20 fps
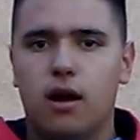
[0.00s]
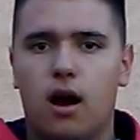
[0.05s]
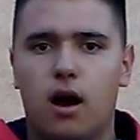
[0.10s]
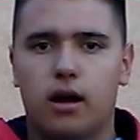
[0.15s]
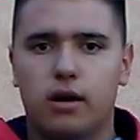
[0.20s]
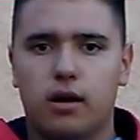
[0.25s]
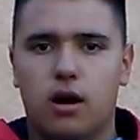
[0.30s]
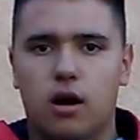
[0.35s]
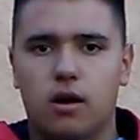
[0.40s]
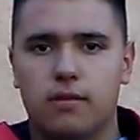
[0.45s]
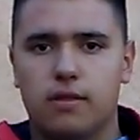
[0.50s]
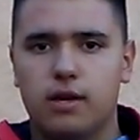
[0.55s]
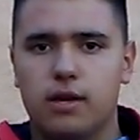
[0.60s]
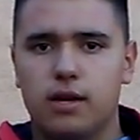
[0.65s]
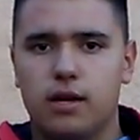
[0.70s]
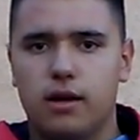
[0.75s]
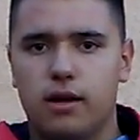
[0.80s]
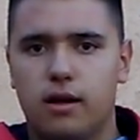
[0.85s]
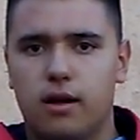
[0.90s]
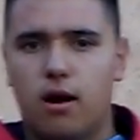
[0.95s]
on
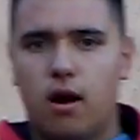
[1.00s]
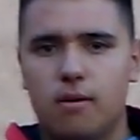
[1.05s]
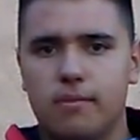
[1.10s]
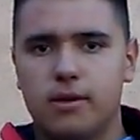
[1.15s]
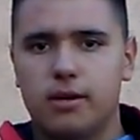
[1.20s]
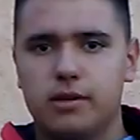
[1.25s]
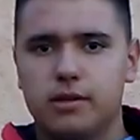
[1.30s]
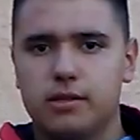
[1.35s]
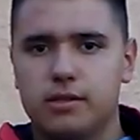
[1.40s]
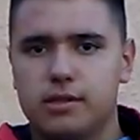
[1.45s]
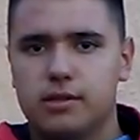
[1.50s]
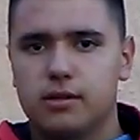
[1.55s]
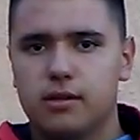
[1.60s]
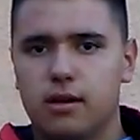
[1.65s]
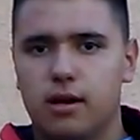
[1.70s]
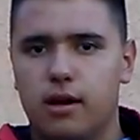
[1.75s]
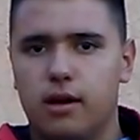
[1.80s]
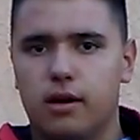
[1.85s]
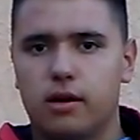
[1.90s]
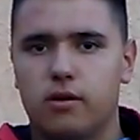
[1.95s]
the Army's
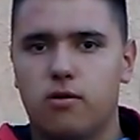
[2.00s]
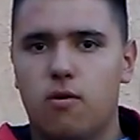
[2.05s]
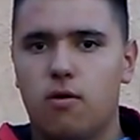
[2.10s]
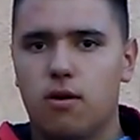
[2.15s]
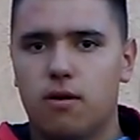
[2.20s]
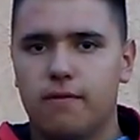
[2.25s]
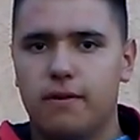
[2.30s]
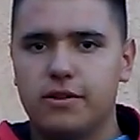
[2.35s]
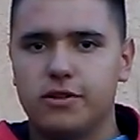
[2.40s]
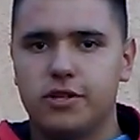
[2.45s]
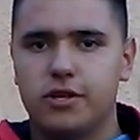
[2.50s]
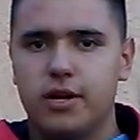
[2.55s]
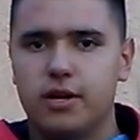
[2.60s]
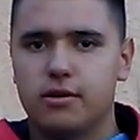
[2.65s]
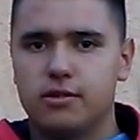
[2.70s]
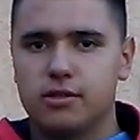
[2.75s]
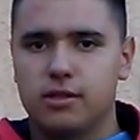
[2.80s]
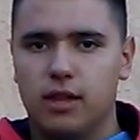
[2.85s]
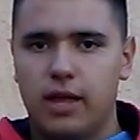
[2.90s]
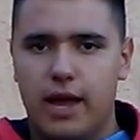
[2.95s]
Corps of
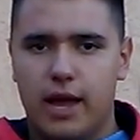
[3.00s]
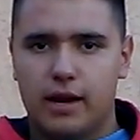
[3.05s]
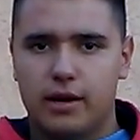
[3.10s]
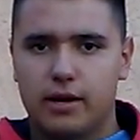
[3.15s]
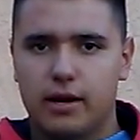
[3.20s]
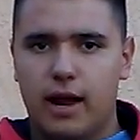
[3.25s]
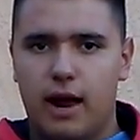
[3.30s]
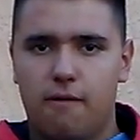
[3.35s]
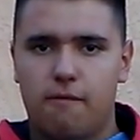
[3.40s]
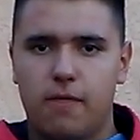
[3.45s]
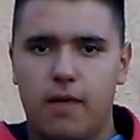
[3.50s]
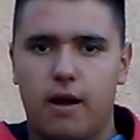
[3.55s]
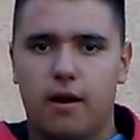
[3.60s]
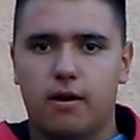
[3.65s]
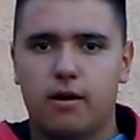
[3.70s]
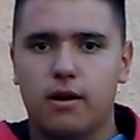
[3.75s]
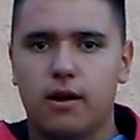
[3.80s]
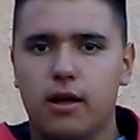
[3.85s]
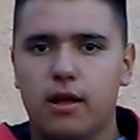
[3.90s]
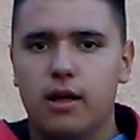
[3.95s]
Engineers land out
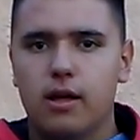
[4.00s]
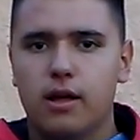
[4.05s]
there.